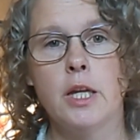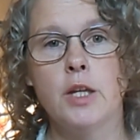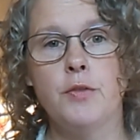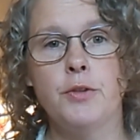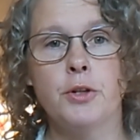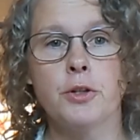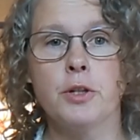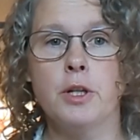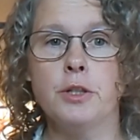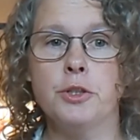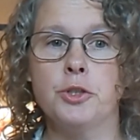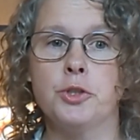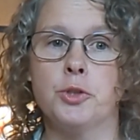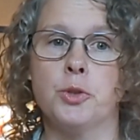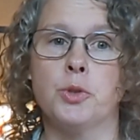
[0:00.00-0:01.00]
If you're not
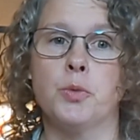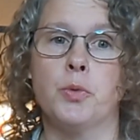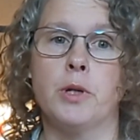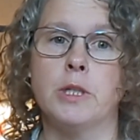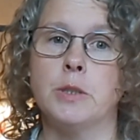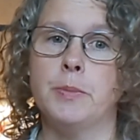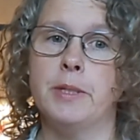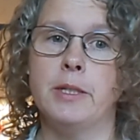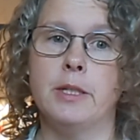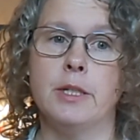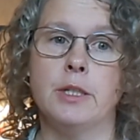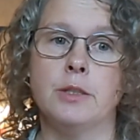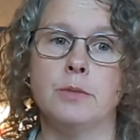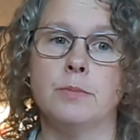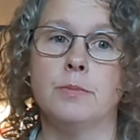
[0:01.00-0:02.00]
sure where to
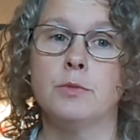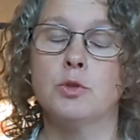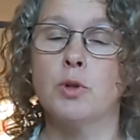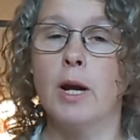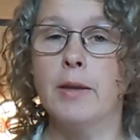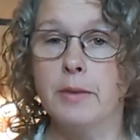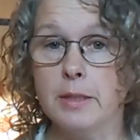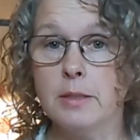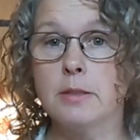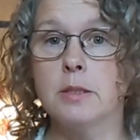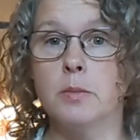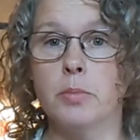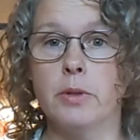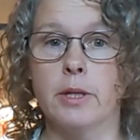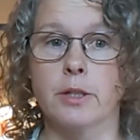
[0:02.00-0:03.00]
begin, try these
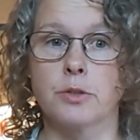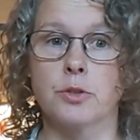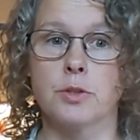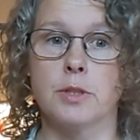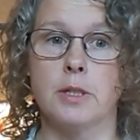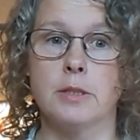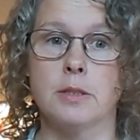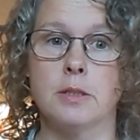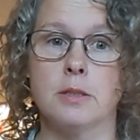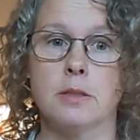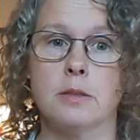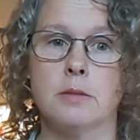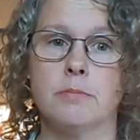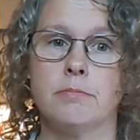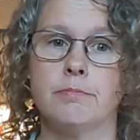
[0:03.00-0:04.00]
simple
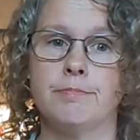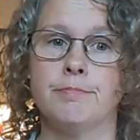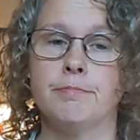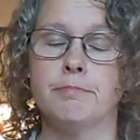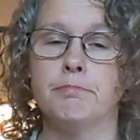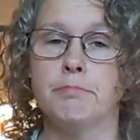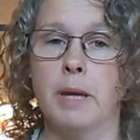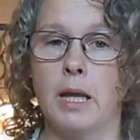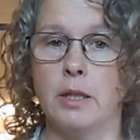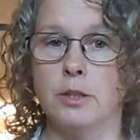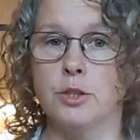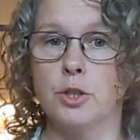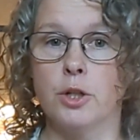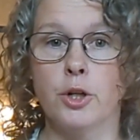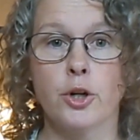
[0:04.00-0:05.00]
exercises.
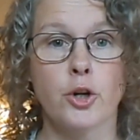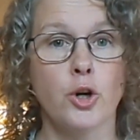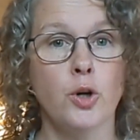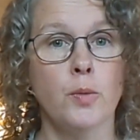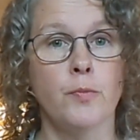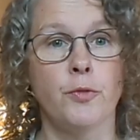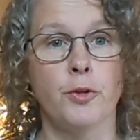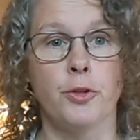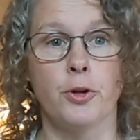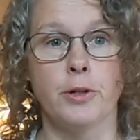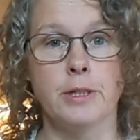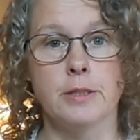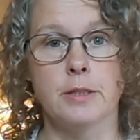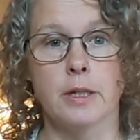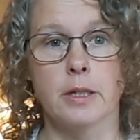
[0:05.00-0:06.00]
Balance on a curb for
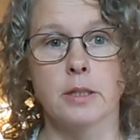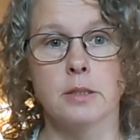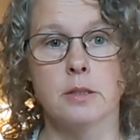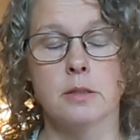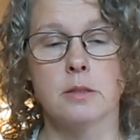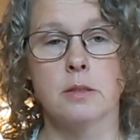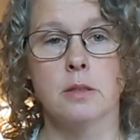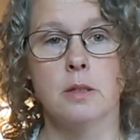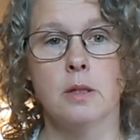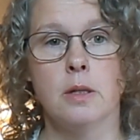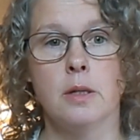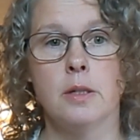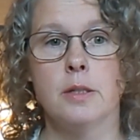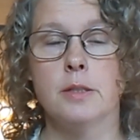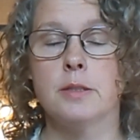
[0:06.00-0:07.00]
30 seconds.
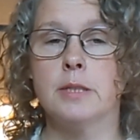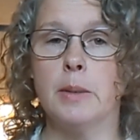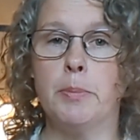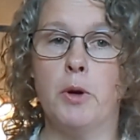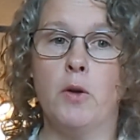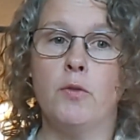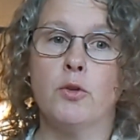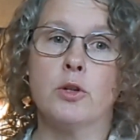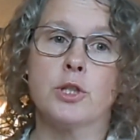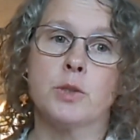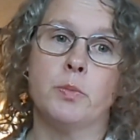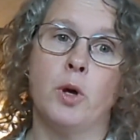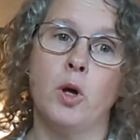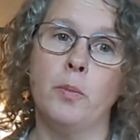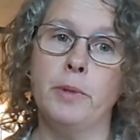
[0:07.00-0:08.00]
Step over a
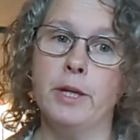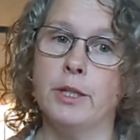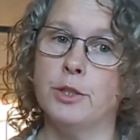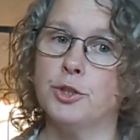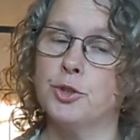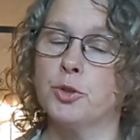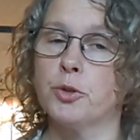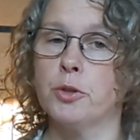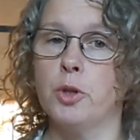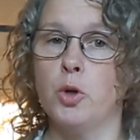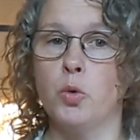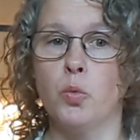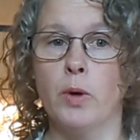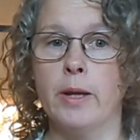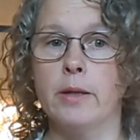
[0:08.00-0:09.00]
small bench or
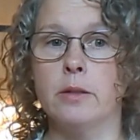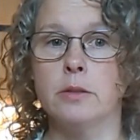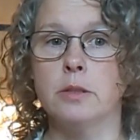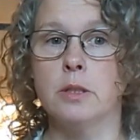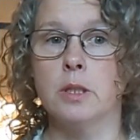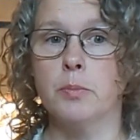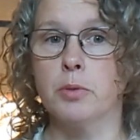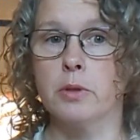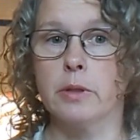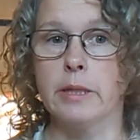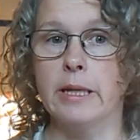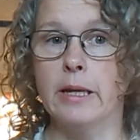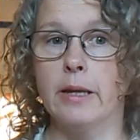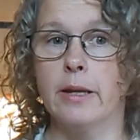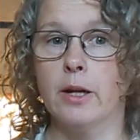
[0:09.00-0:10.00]
low rail deliberately and